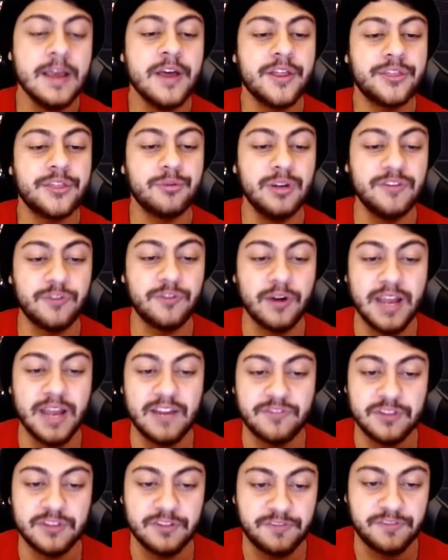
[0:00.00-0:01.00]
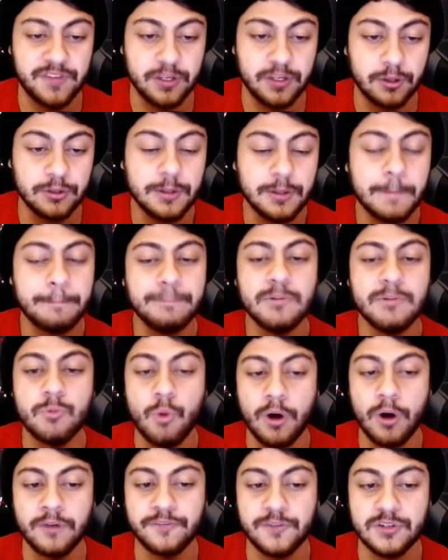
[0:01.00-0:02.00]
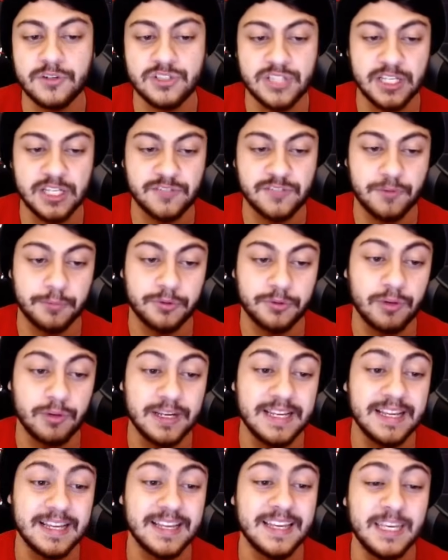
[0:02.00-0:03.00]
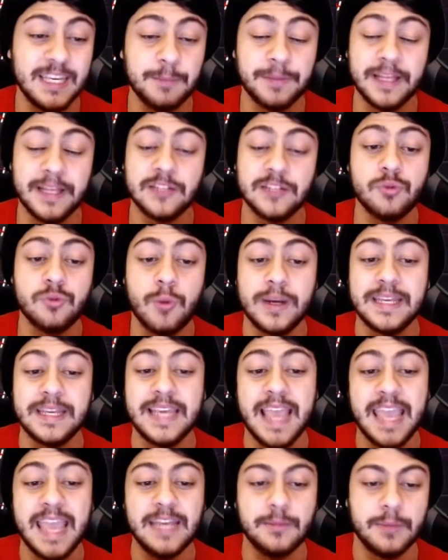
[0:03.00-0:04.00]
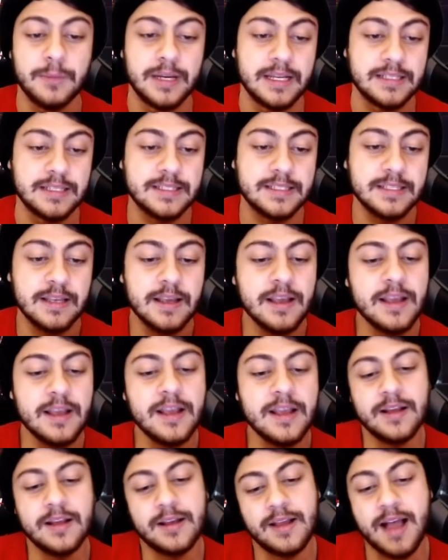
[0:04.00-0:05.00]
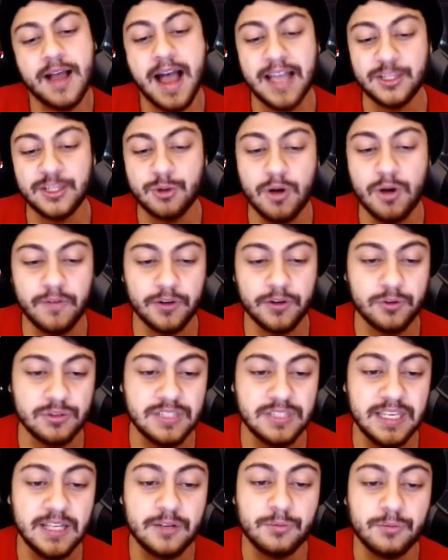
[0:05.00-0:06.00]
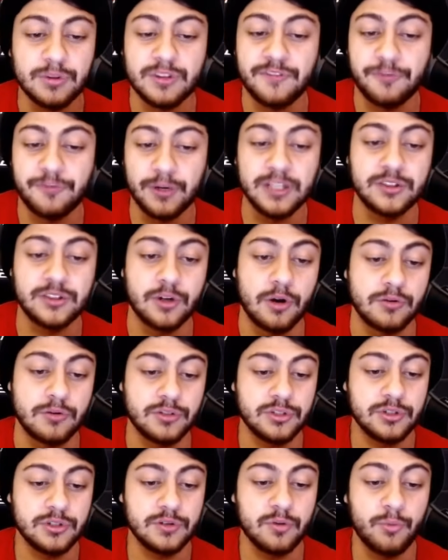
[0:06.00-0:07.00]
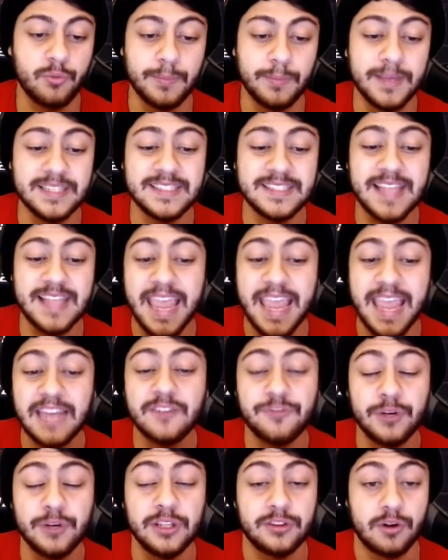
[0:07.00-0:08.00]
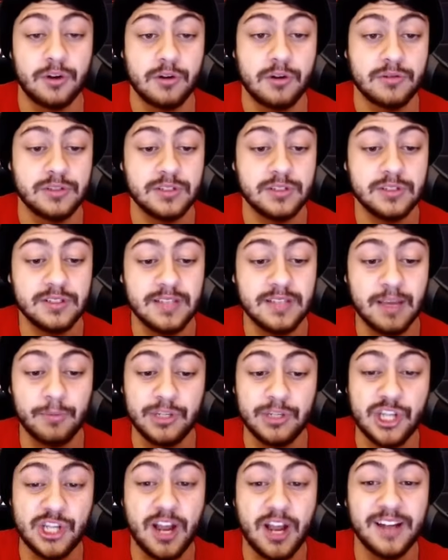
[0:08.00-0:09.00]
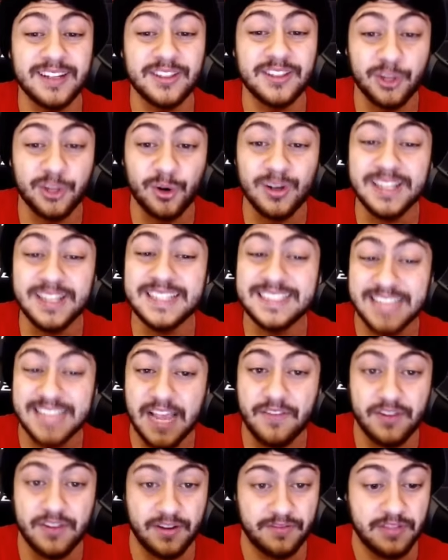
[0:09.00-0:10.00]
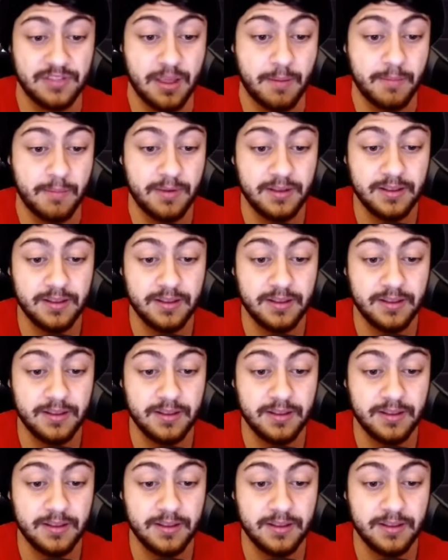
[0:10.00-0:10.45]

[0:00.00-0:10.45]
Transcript: 3 for 8 from the field. 1 for 6 from three. He played 28 minutes. I do have a critique with the free throws. We missed 8 free throws and we shot 37 of them.